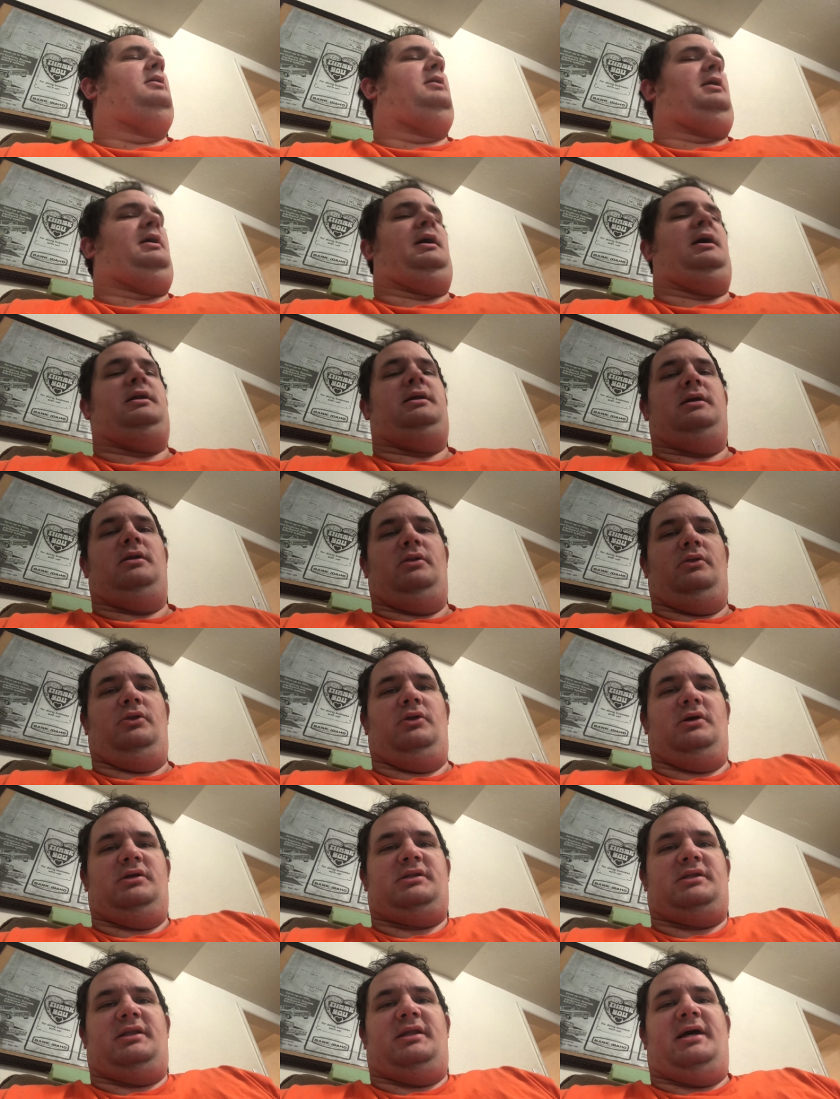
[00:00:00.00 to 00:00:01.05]
and it
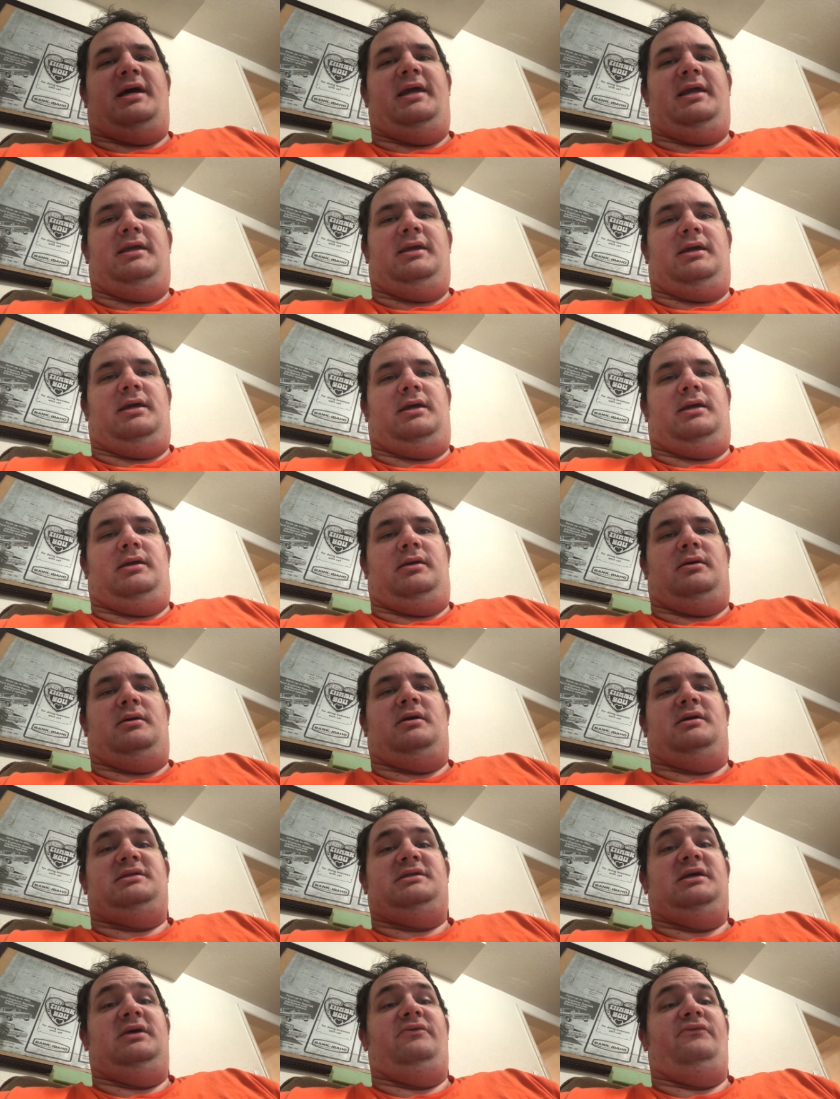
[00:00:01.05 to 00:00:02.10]
looked like a
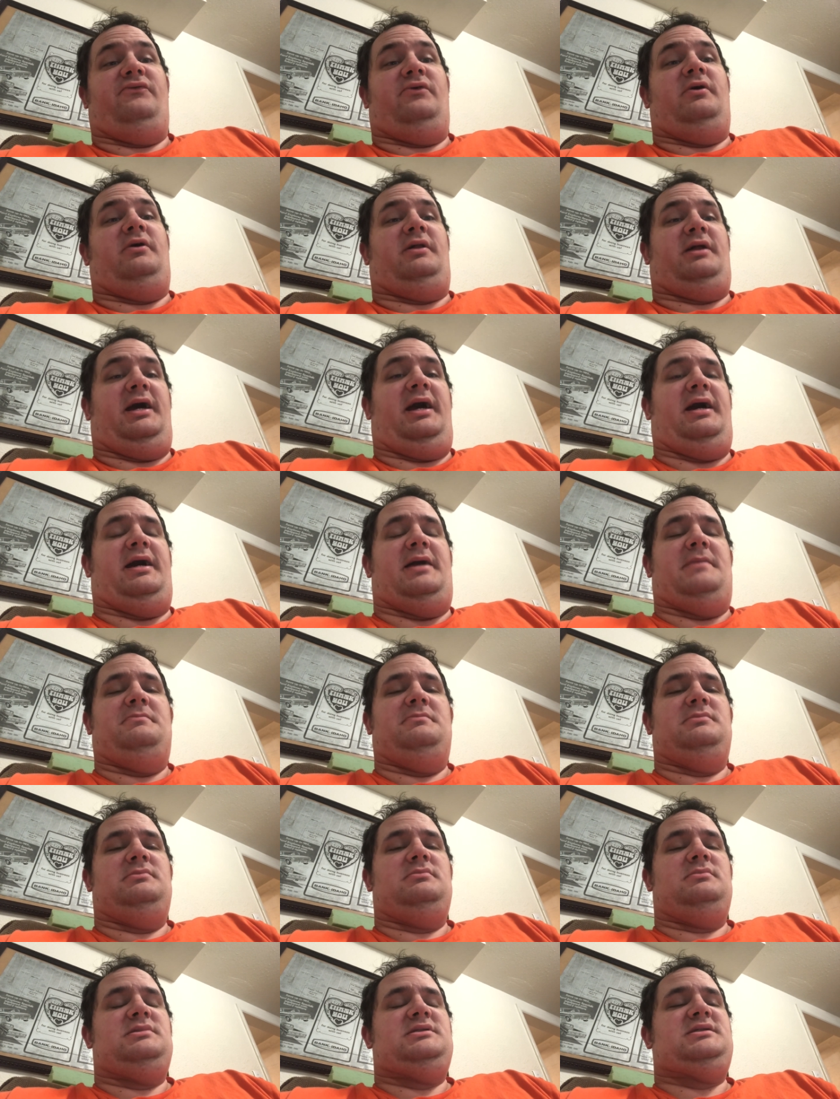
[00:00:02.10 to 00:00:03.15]
tinfoil hat,
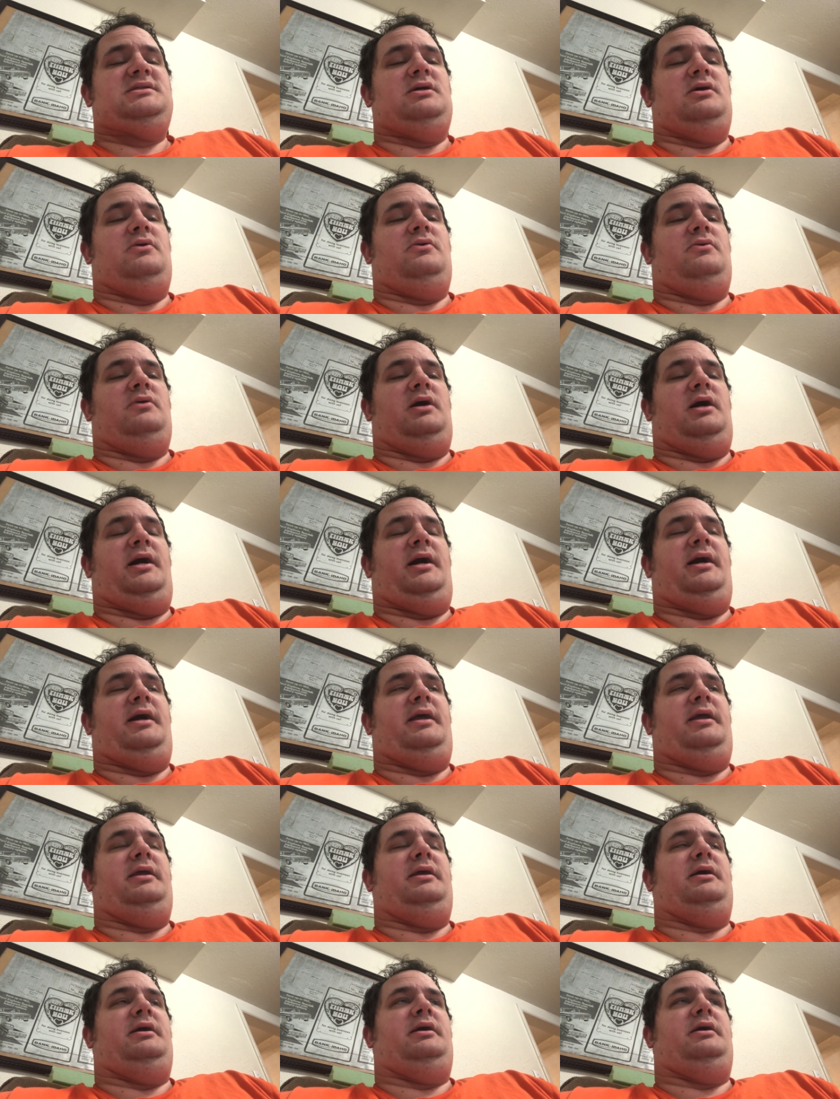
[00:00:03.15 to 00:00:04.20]
so
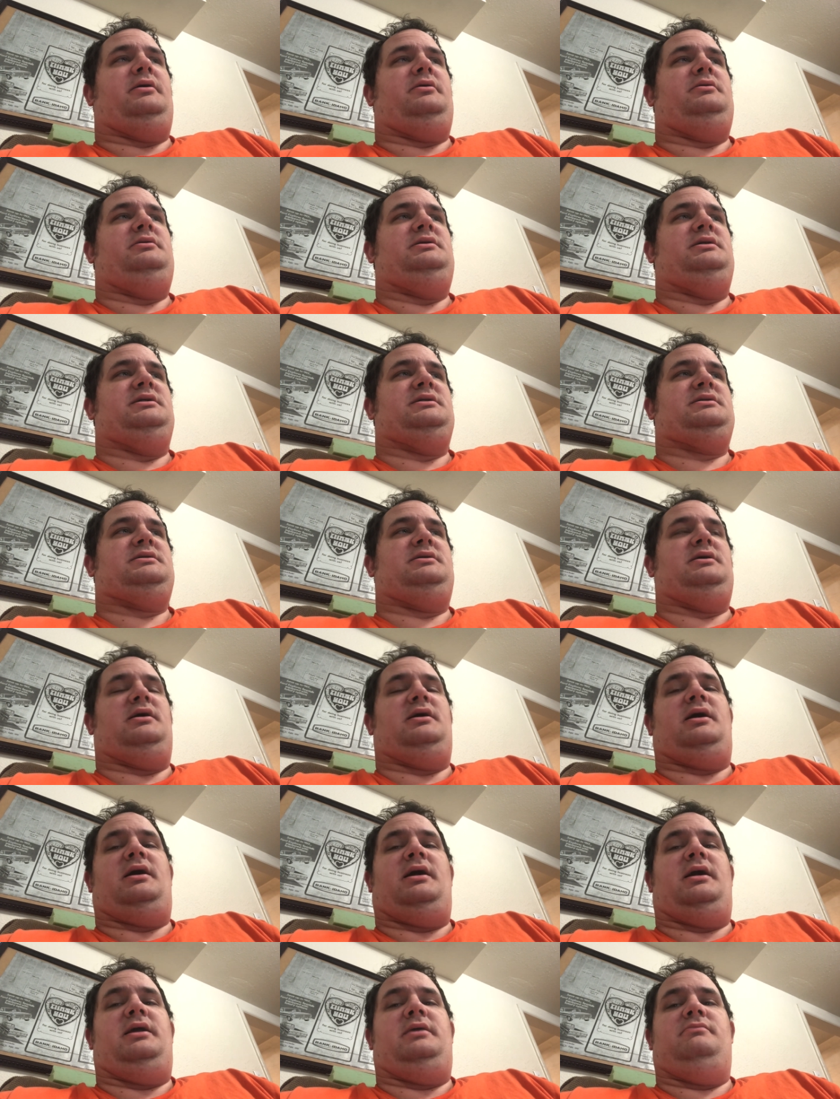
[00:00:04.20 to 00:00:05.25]
I
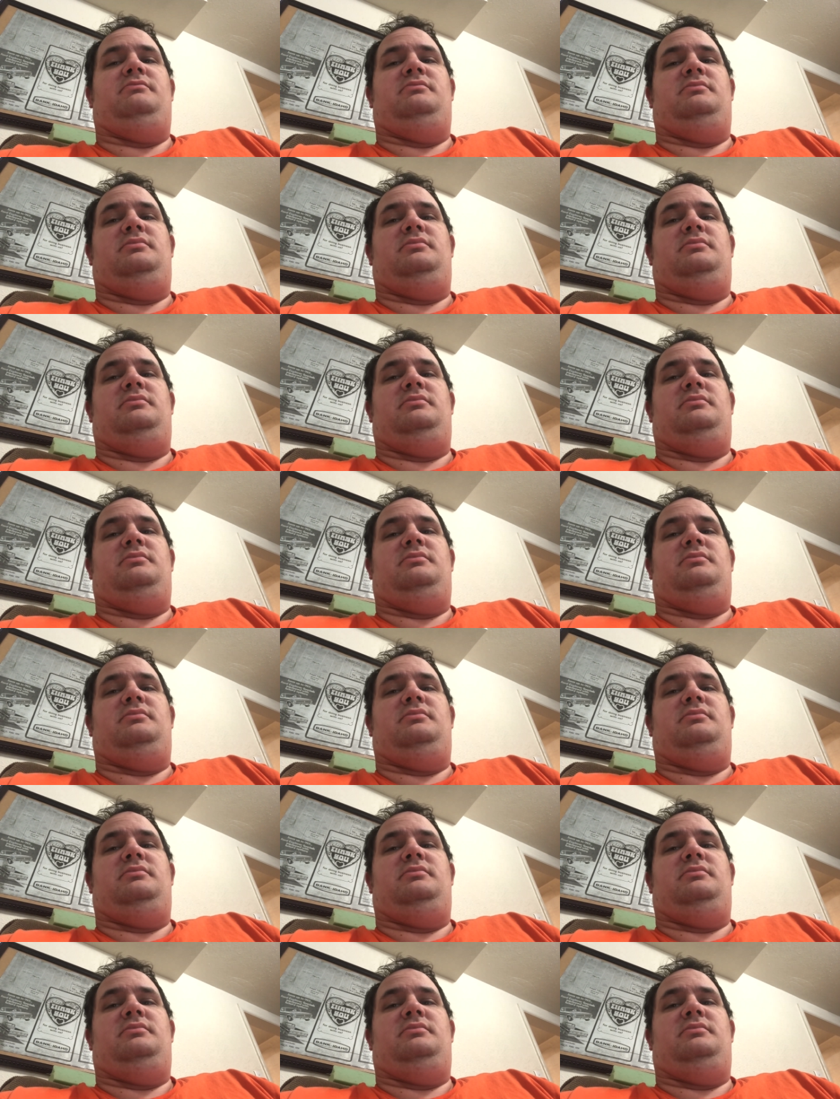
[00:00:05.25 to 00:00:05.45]
I